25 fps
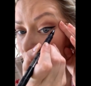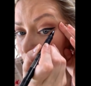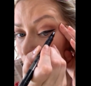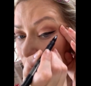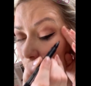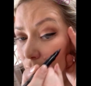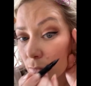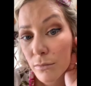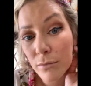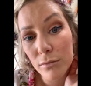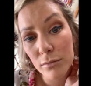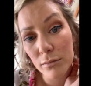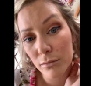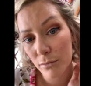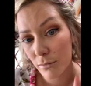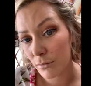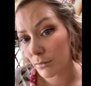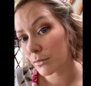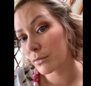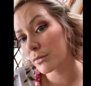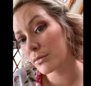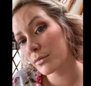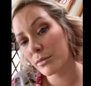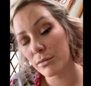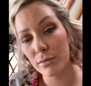When I'm trying to get
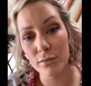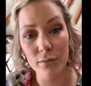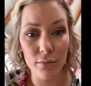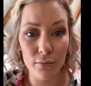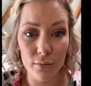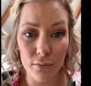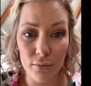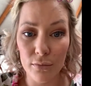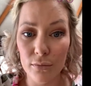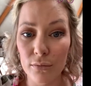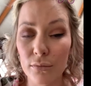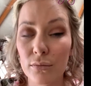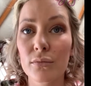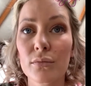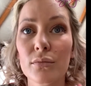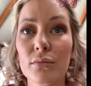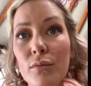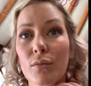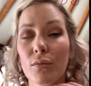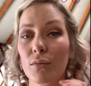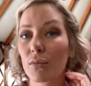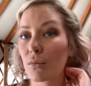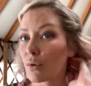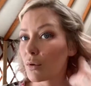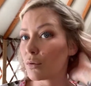that nice tip at the
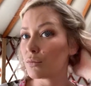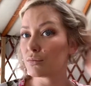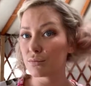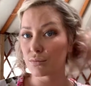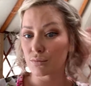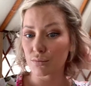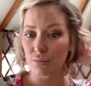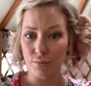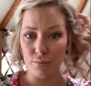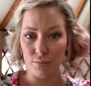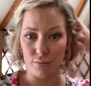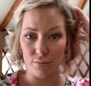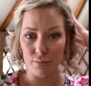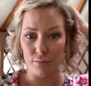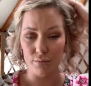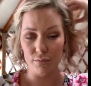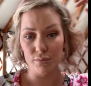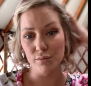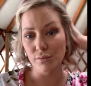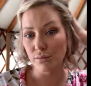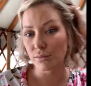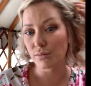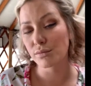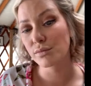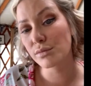end, I
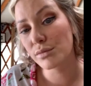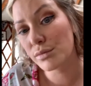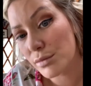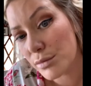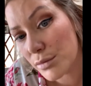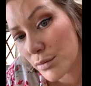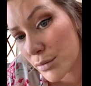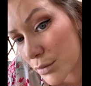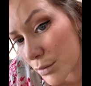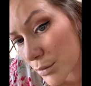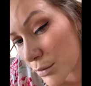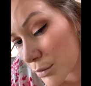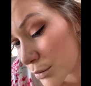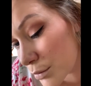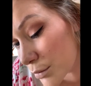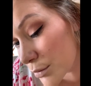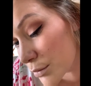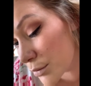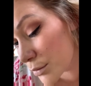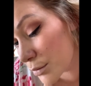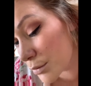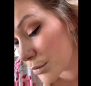will use the tip